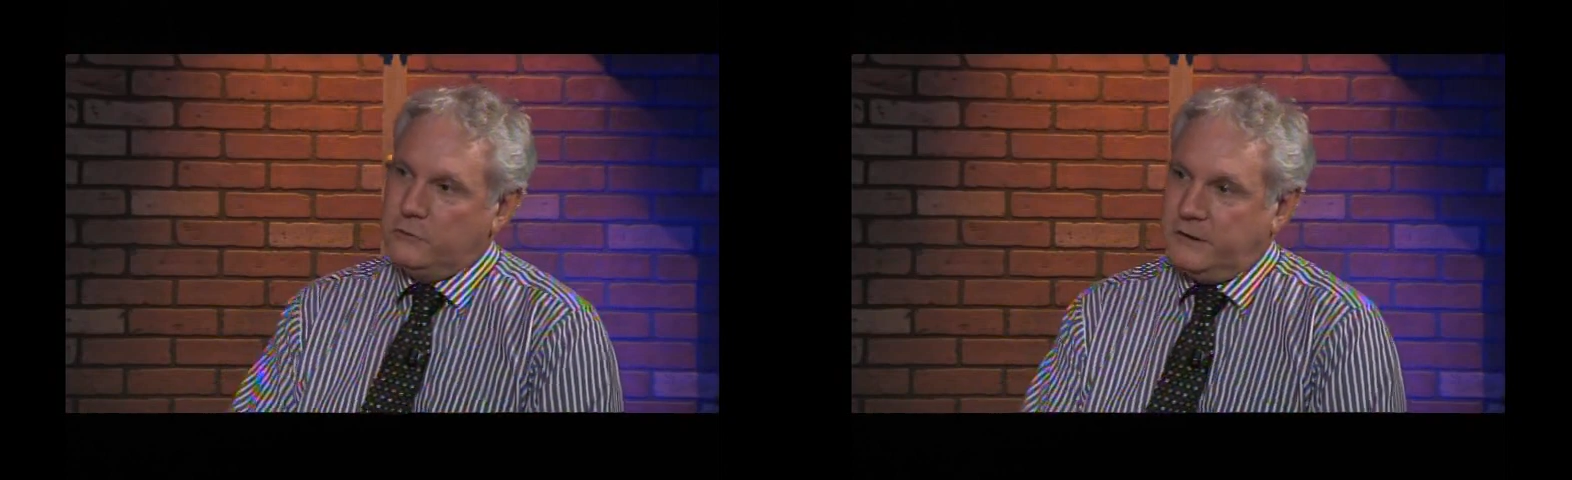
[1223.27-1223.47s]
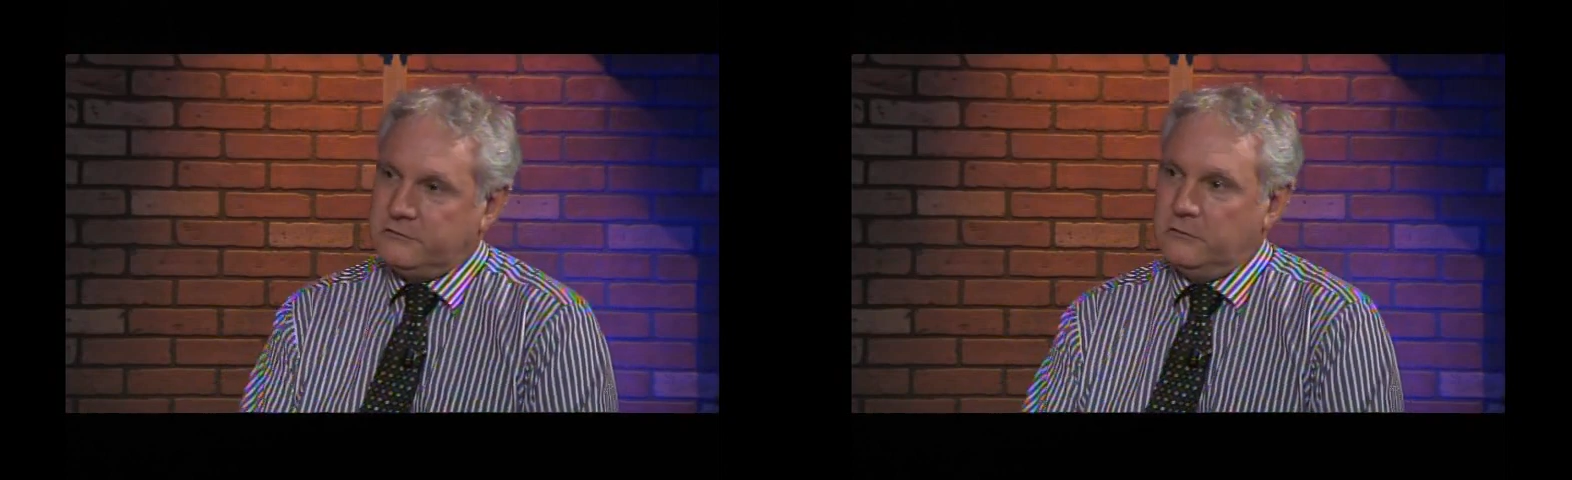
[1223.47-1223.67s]

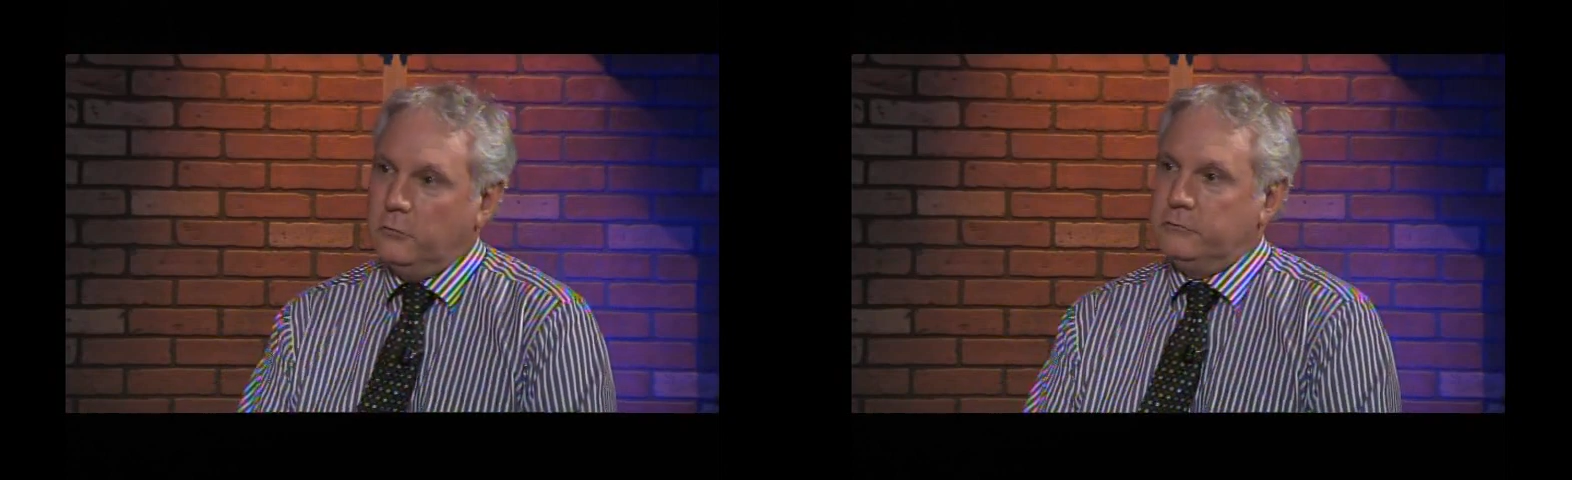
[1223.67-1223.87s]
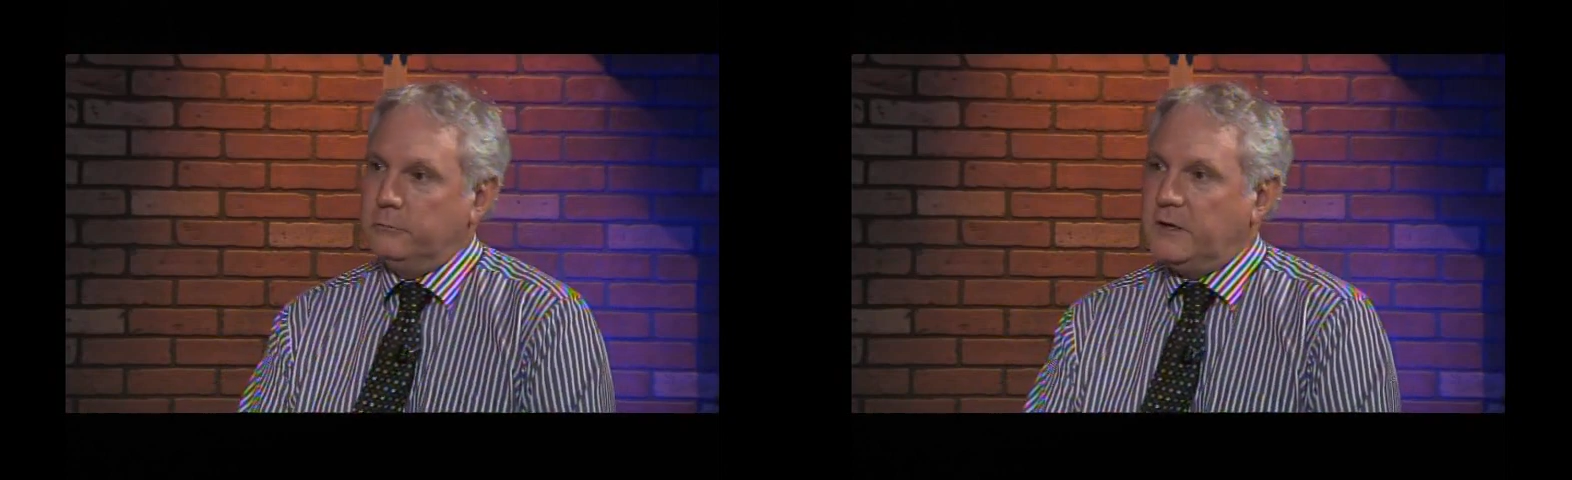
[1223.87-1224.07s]
that
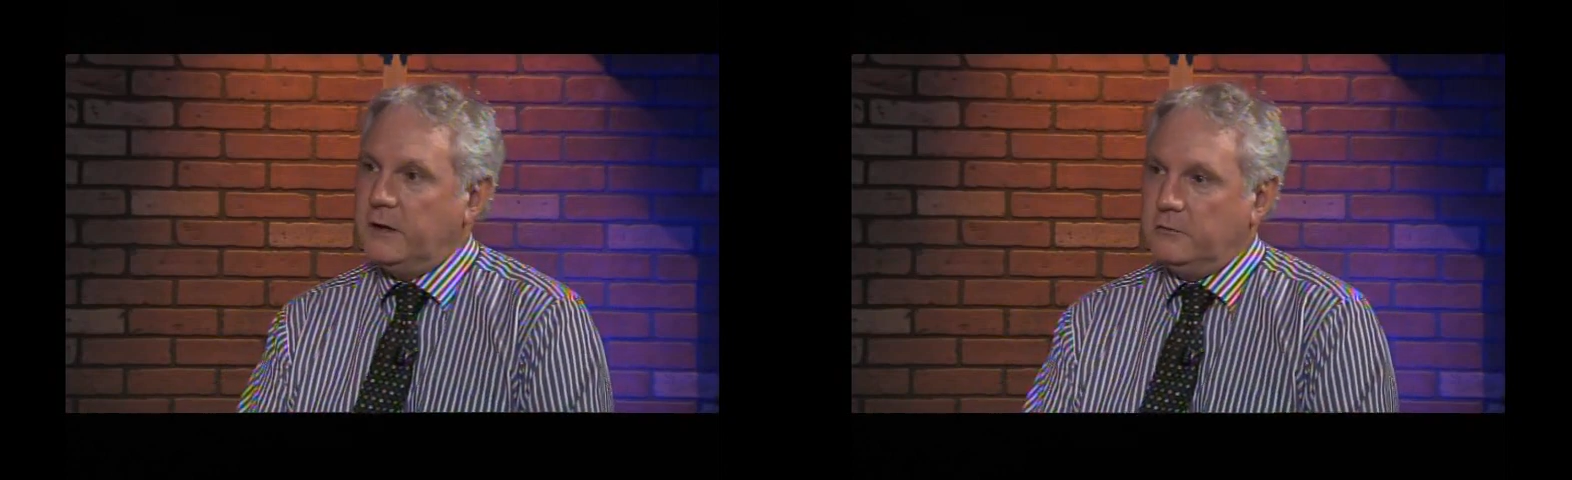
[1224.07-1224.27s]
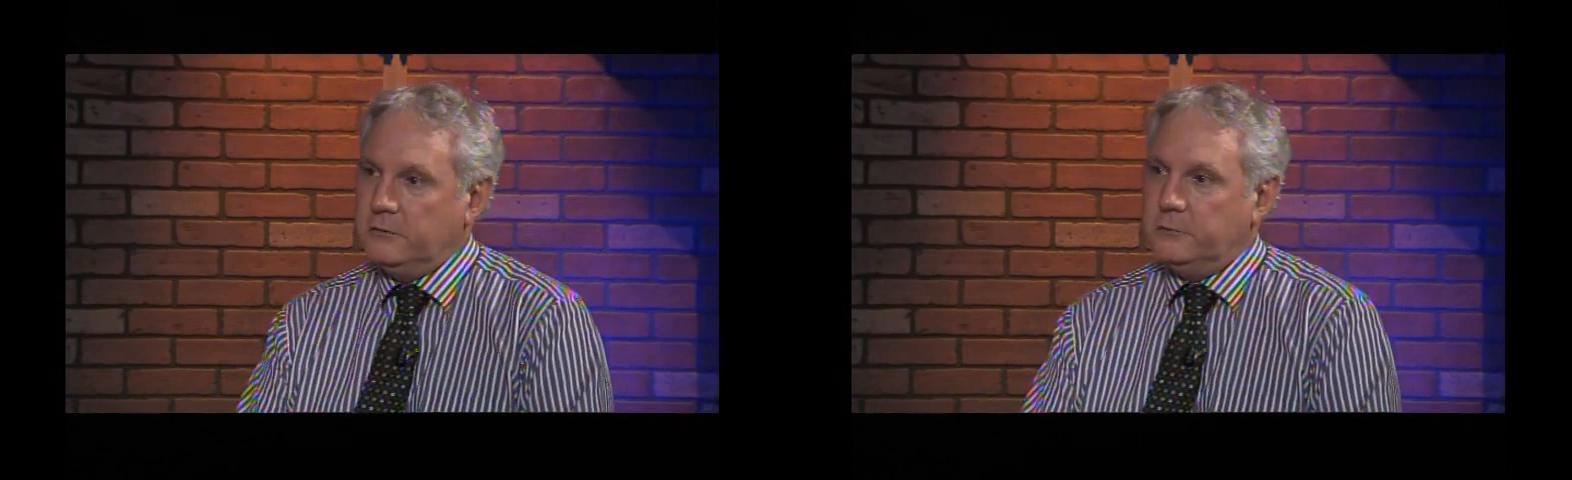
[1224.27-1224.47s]
slows them
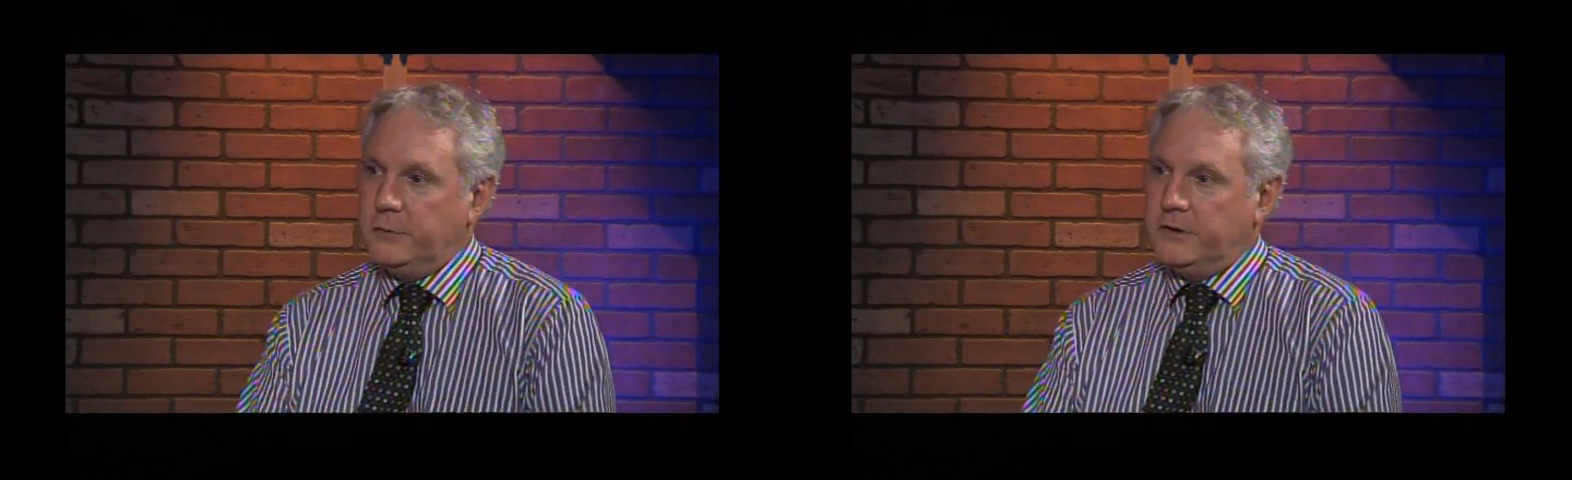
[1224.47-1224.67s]
down a little bit,